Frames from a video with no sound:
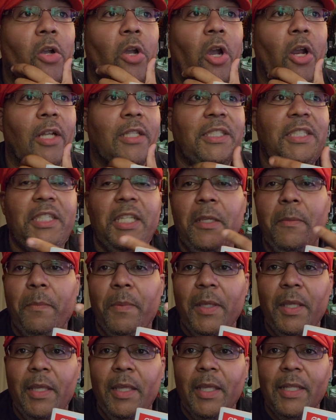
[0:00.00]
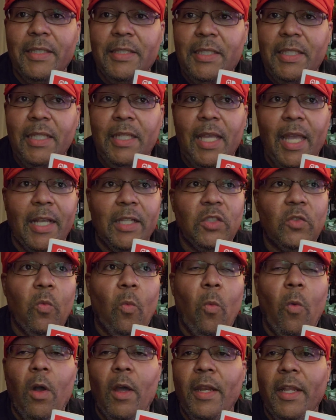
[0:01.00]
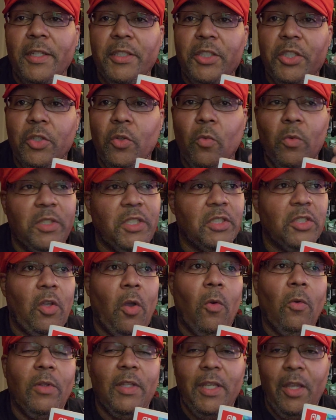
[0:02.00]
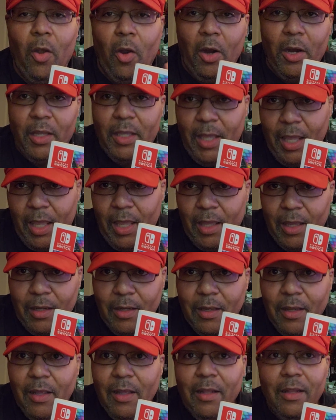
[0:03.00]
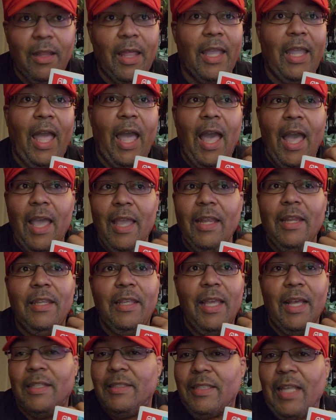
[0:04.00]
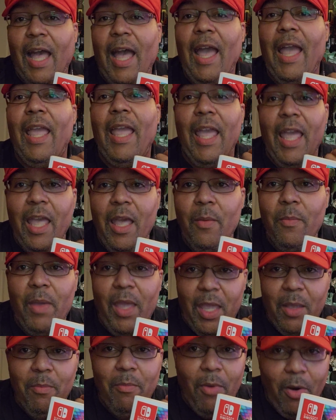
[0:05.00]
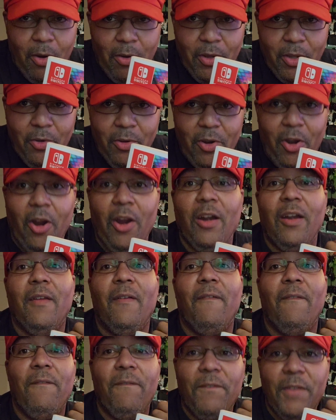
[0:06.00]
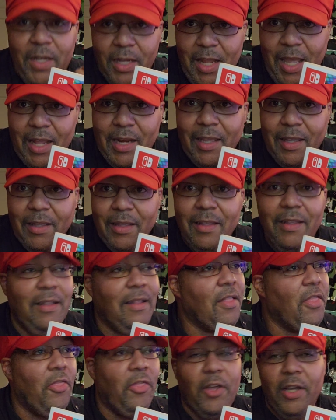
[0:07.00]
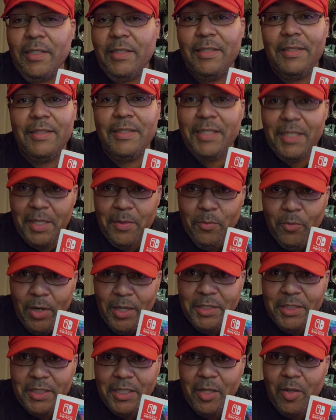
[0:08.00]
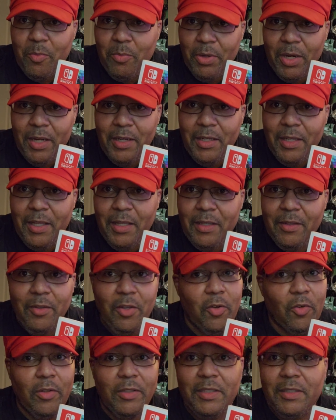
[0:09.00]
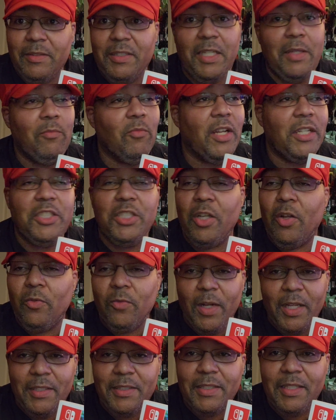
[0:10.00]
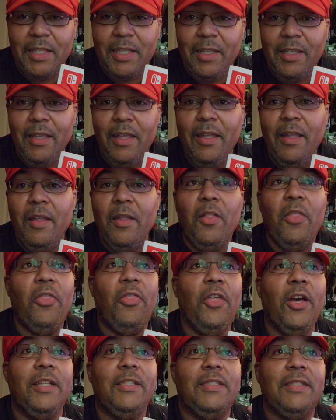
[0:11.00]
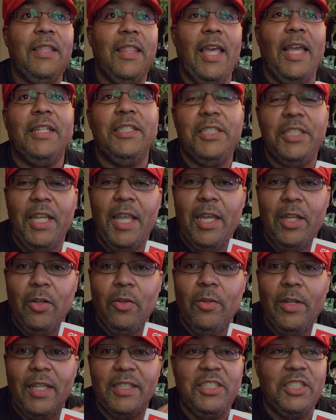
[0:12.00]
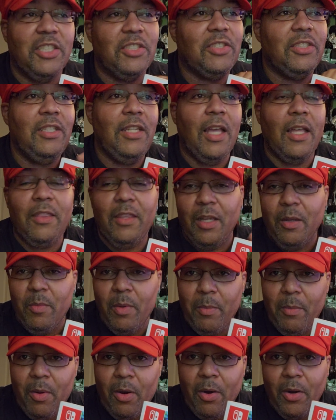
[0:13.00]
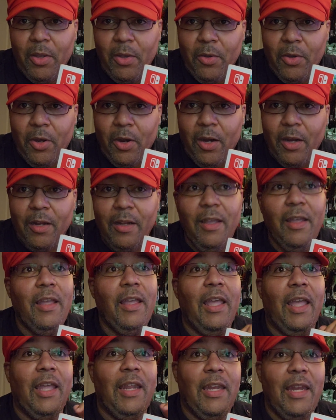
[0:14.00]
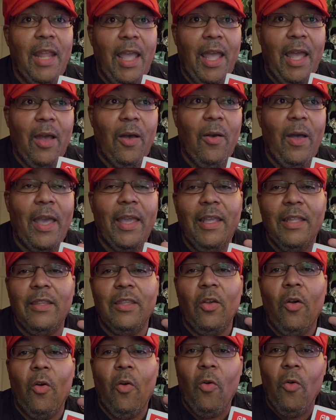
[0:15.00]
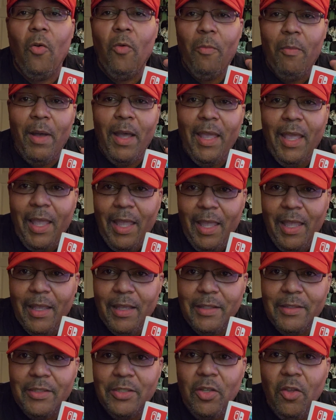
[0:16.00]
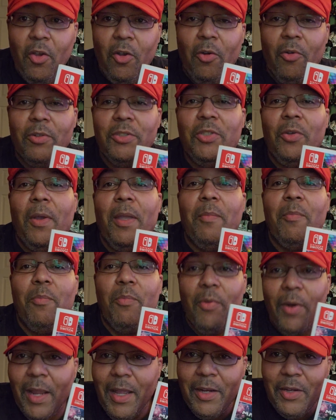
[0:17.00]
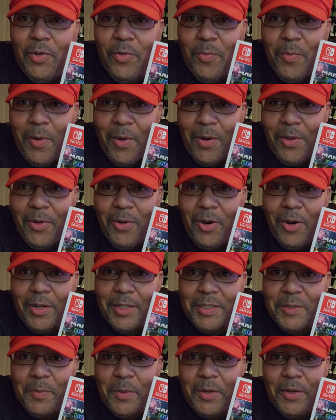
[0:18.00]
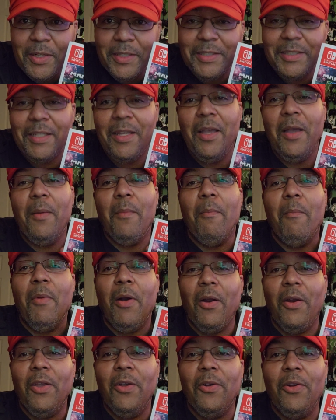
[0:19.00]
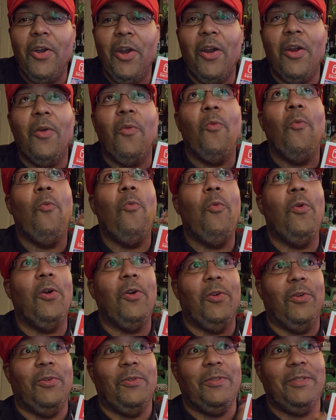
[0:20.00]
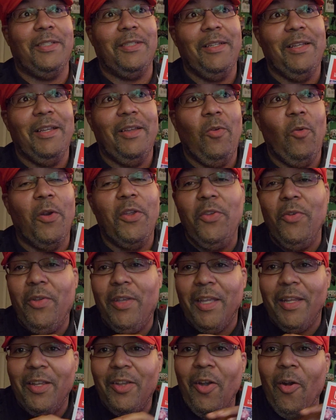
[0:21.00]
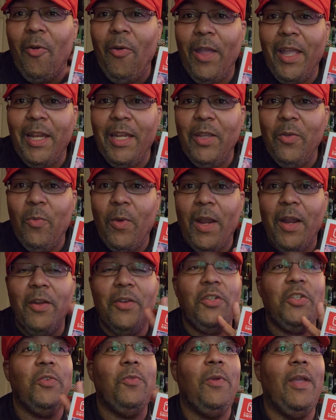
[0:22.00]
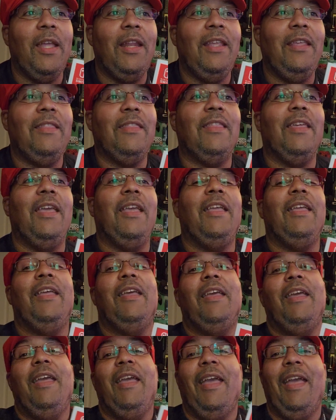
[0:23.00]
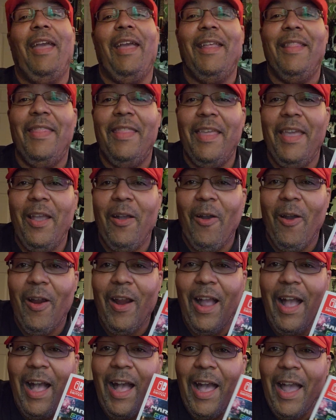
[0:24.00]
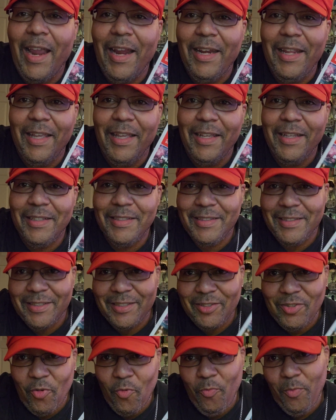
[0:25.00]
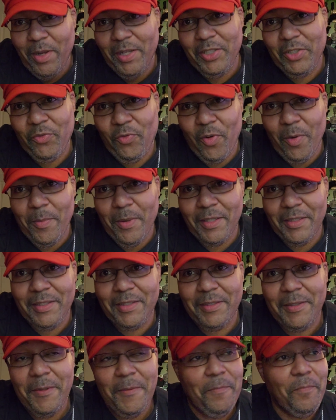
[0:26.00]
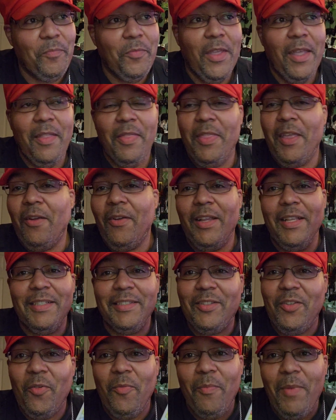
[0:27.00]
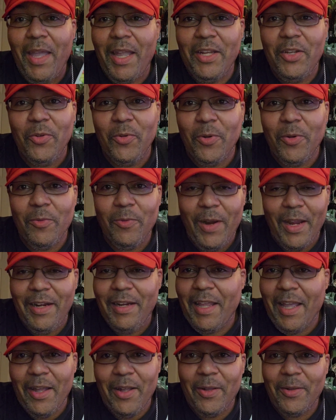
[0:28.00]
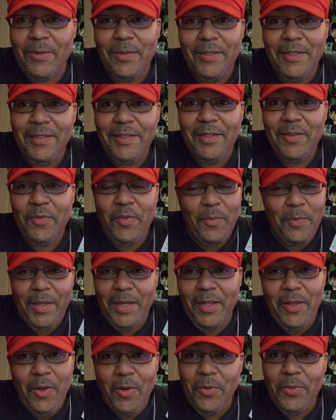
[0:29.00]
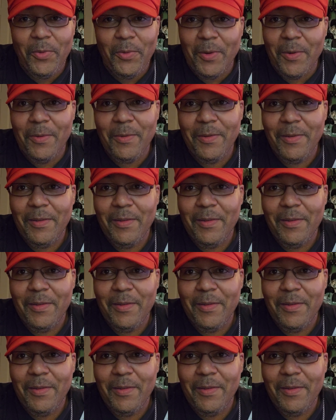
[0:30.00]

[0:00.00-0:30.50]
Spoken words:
Kart GP and DX 1 and 2, which is only arcade. Yes, I am a Mario Kart fanatic. Thus, Team Red Shell branding, Team Red Shell Racing, thus that channel that's just nothing but Mario Kart. And now I get to hold my hands onto a brand new Mario Kart experience, Mario Kart World, where you can go anywhere, do anything, and they are hiding so much from us. There is no manual right now for me to go through.